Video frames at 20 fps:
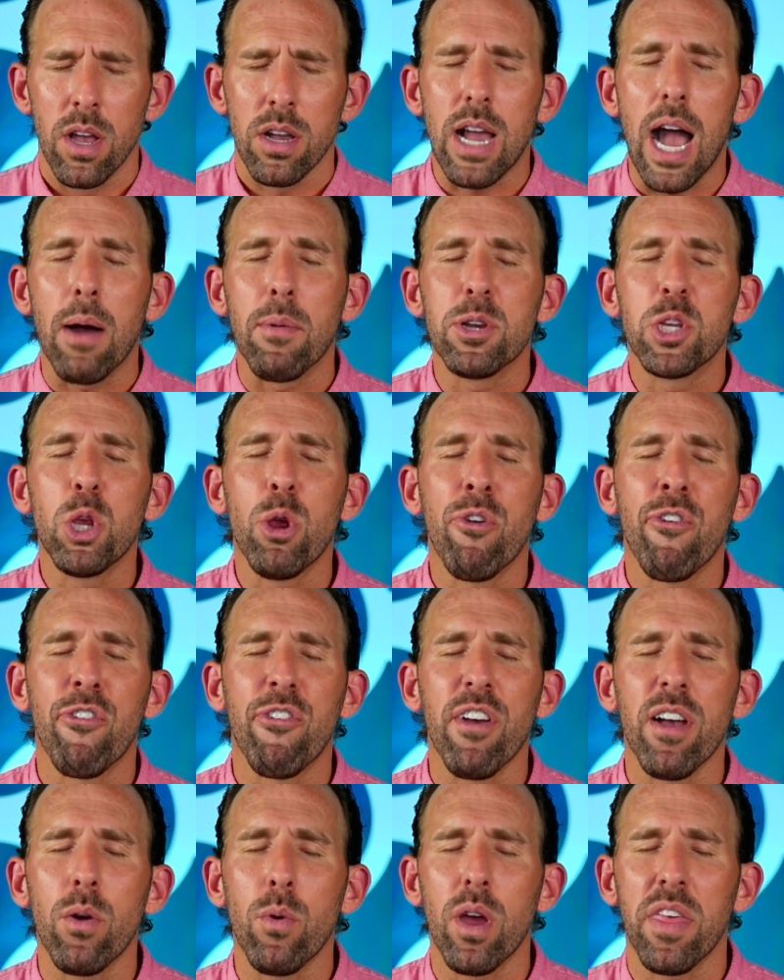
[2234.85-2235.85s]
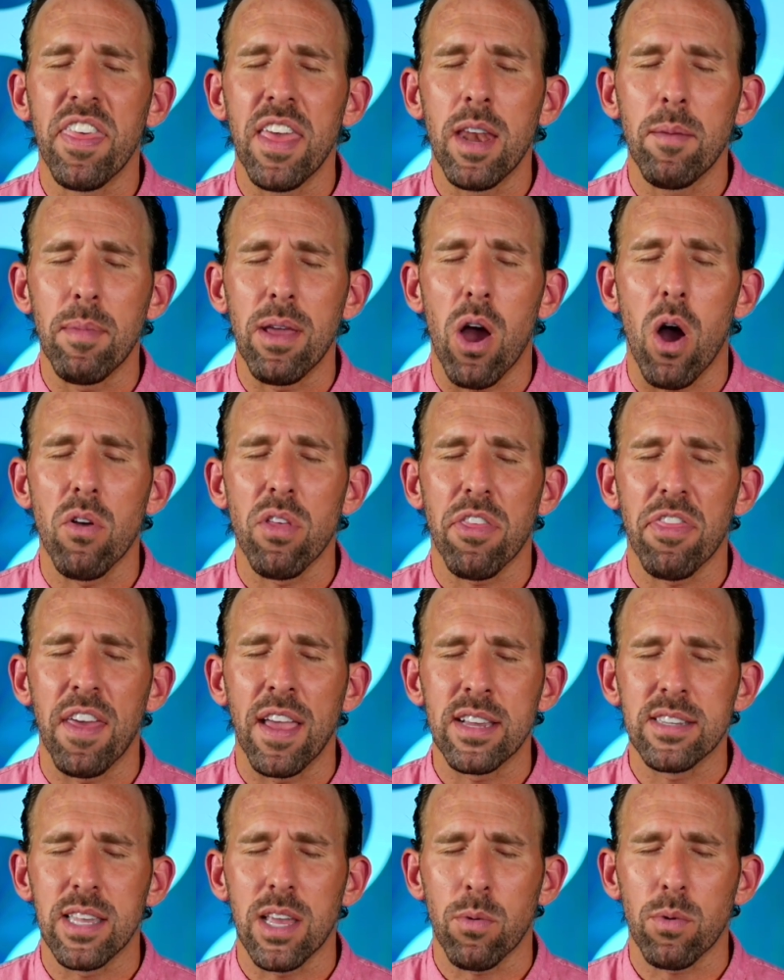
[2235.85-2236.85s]
God, would you fill within me all the
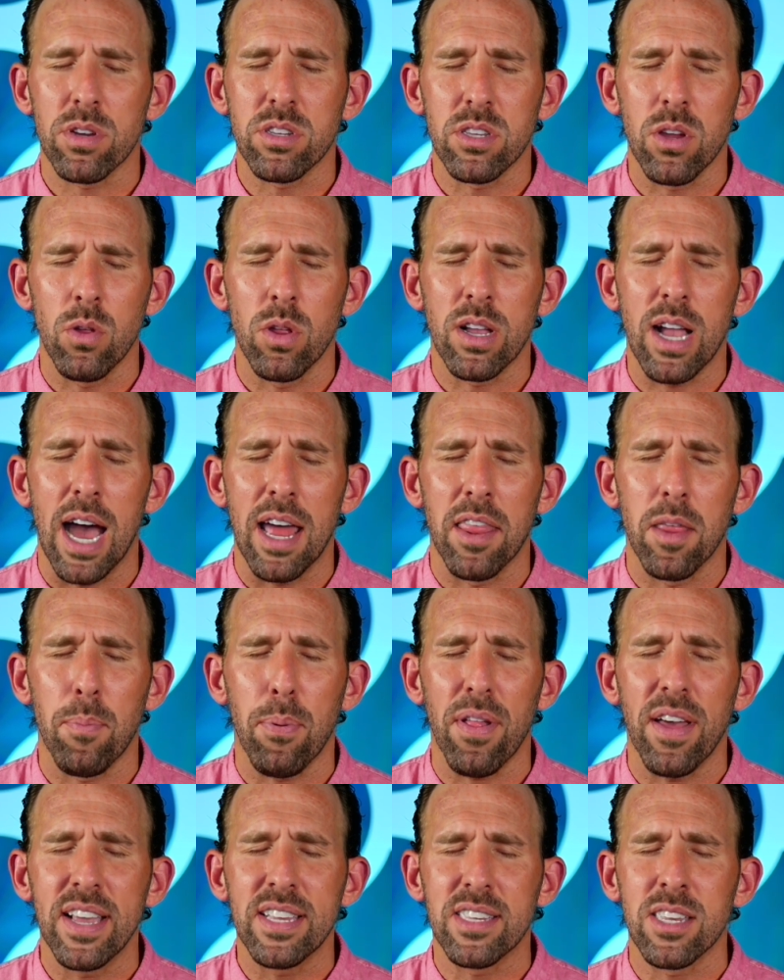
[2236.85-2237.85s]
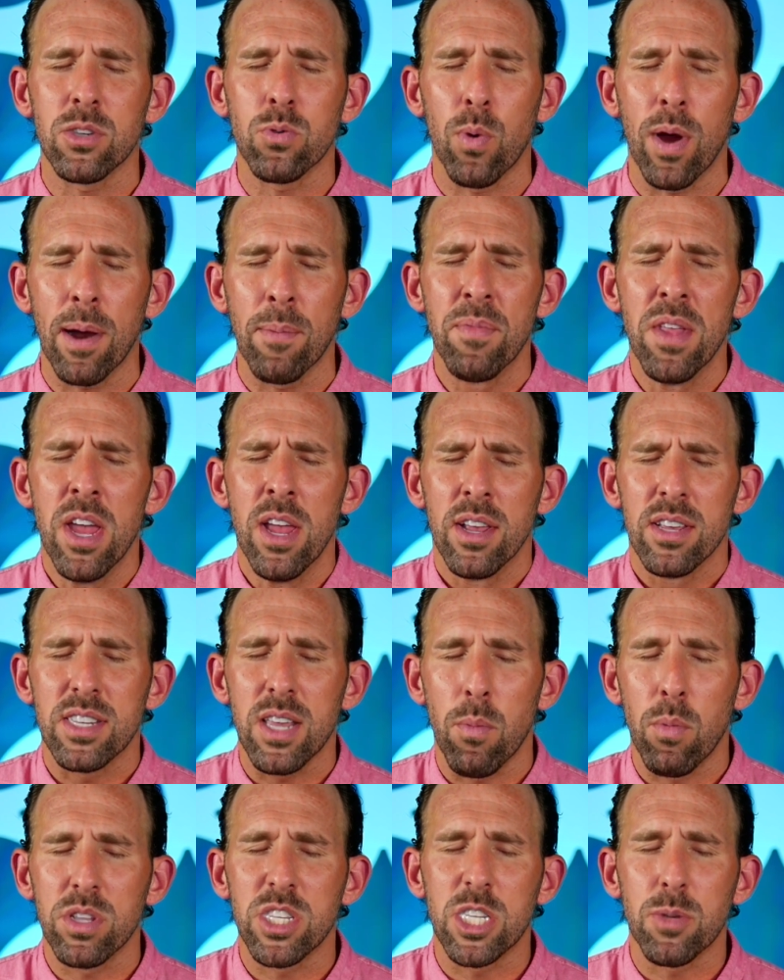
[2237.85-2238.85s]
things that were stolen? God, in the places where
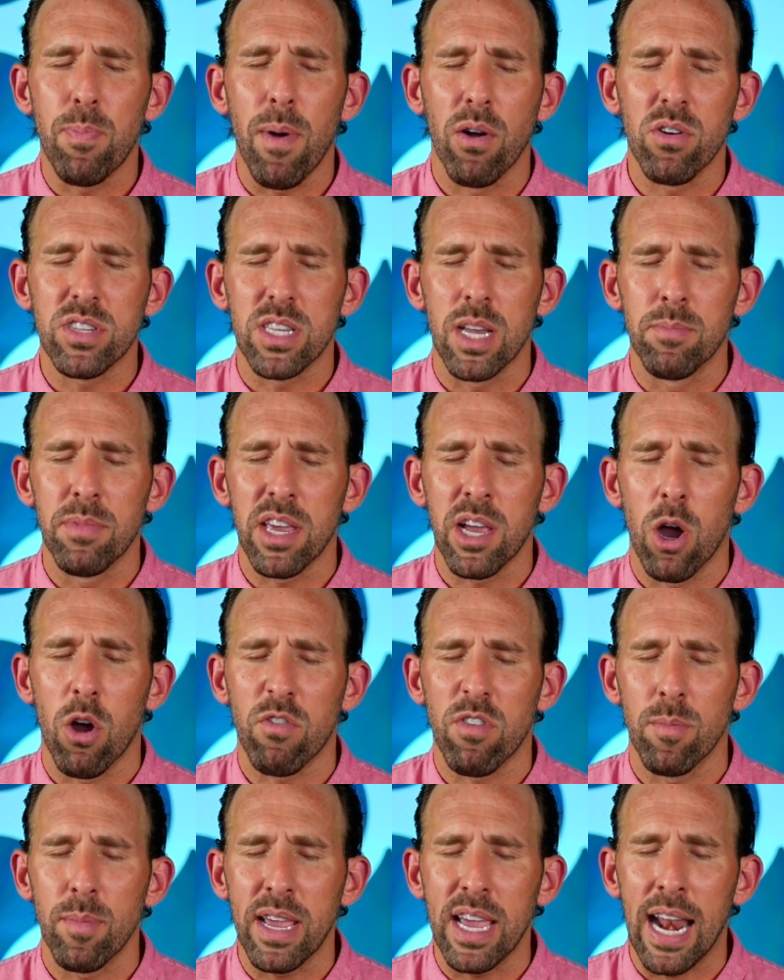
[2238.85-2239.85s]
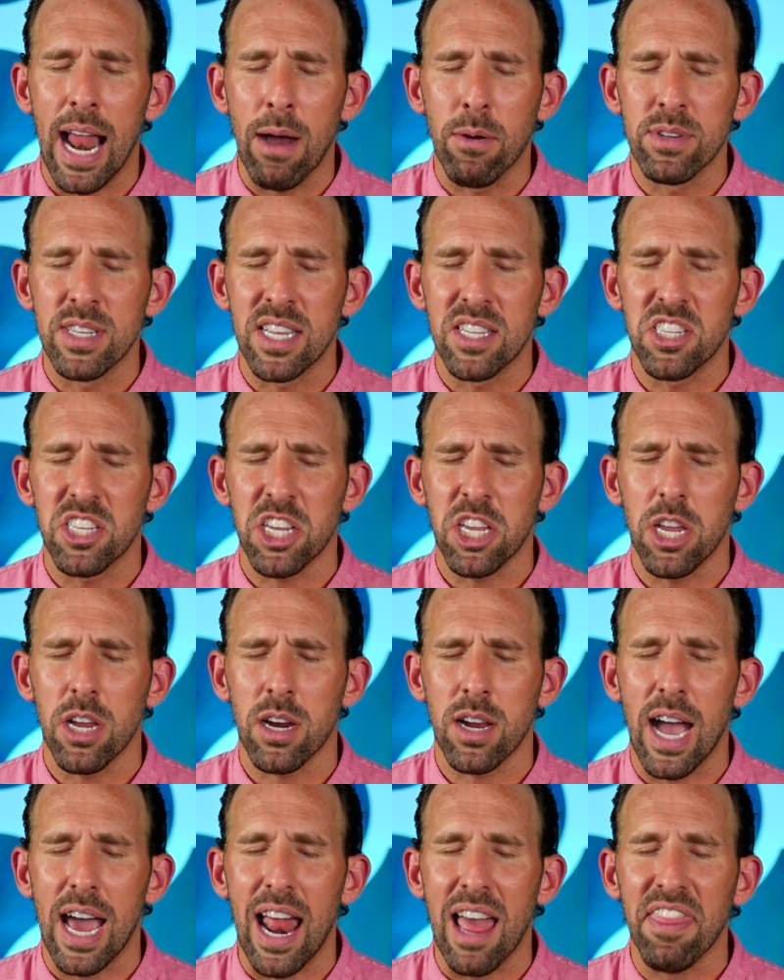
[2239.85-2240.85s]
someone spoke something over me and I was
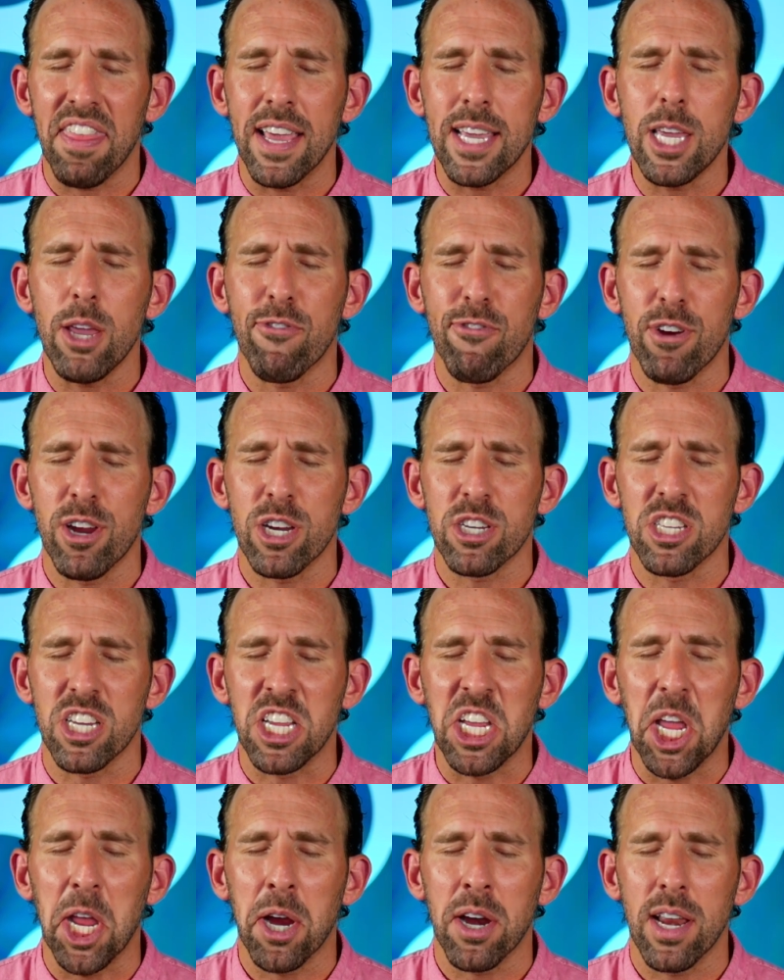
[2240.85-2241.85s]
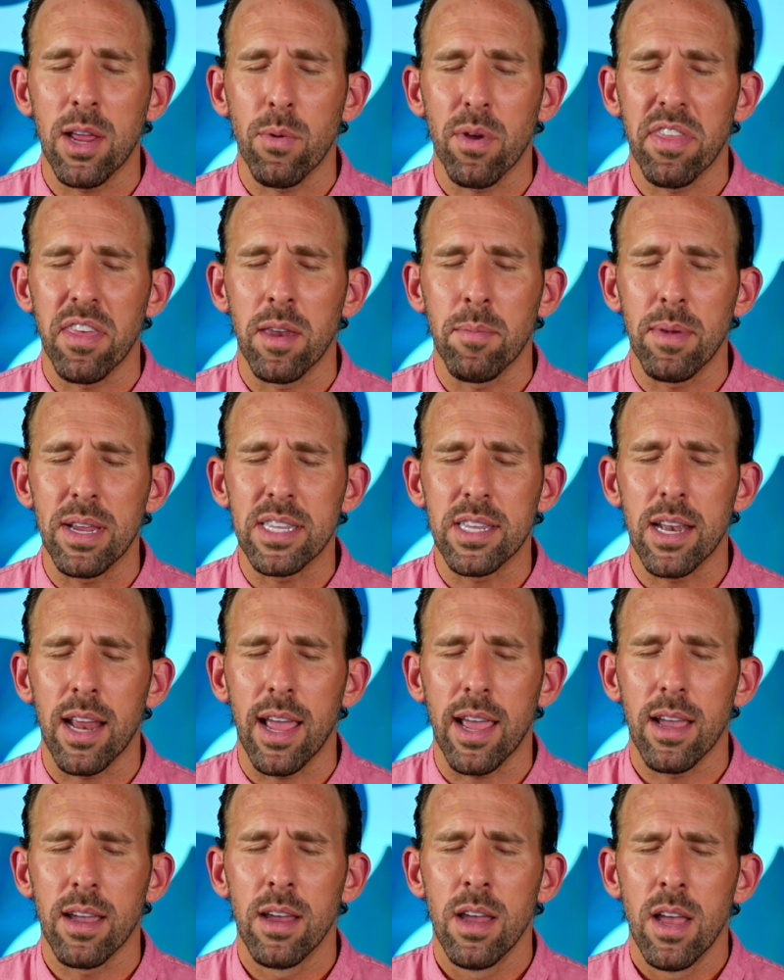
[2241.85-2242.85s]
insecure, God, I thank you for your security within me today.